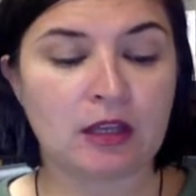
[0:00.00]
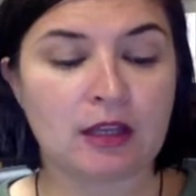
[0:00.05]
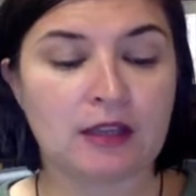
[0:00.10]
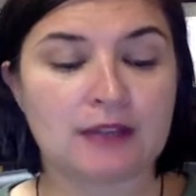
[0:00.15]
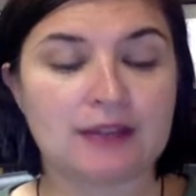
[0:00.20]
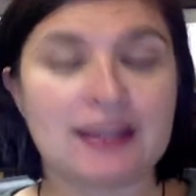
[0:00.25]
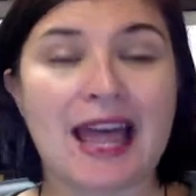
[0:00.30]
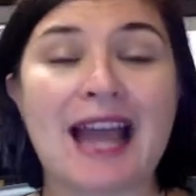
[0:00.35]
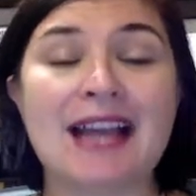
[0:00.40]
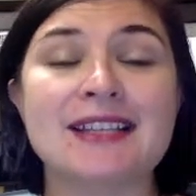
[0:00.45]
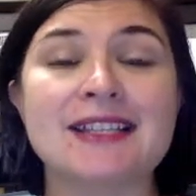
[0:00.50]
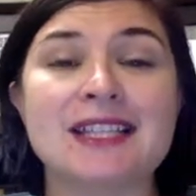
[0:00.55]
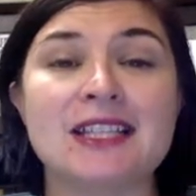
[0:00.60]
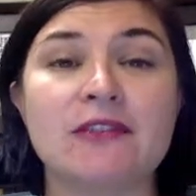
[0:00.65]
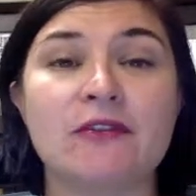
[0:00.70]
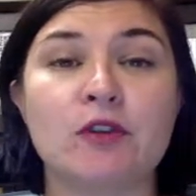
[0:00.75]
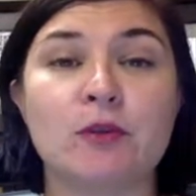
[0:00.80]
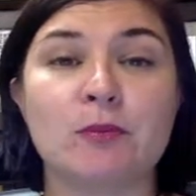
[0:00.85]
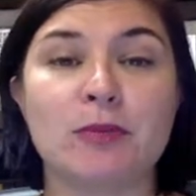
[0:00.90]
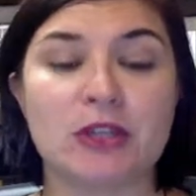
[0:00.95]

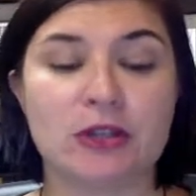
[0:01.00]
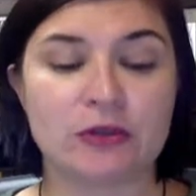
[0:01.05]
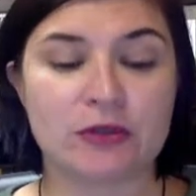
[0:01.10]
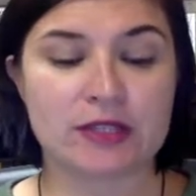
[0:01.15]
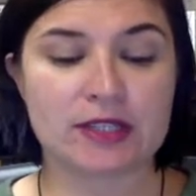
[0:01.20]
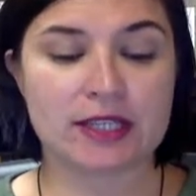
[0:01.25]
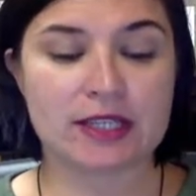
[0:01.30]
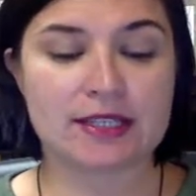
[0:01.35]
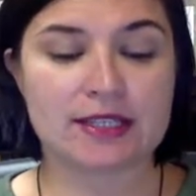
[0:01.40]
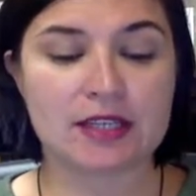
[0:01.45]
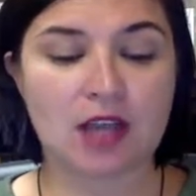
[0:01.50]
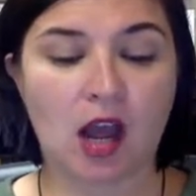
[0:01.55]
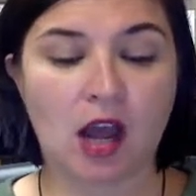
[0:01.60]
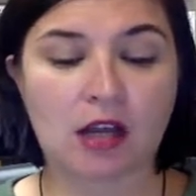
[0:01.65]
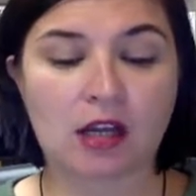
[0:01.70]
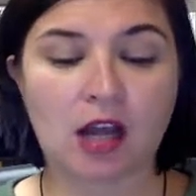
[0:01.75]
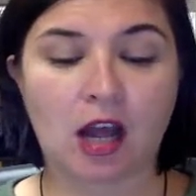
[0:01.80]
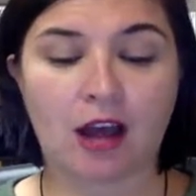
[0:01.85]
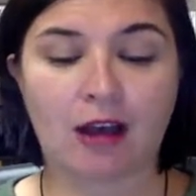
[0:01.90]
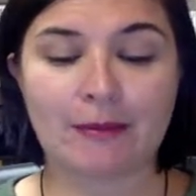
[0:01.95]
Laxative abuse is
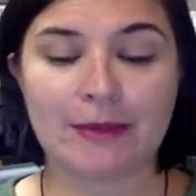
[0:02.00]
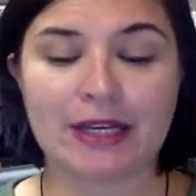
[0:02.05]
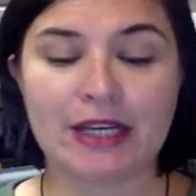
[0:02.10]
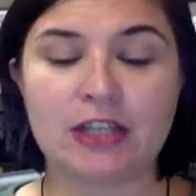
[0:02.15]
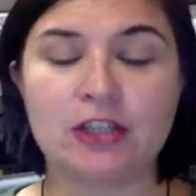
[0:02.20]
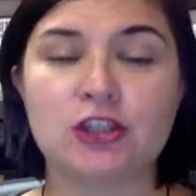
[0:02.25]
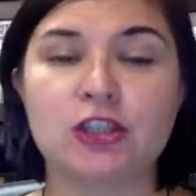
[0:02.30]
not common in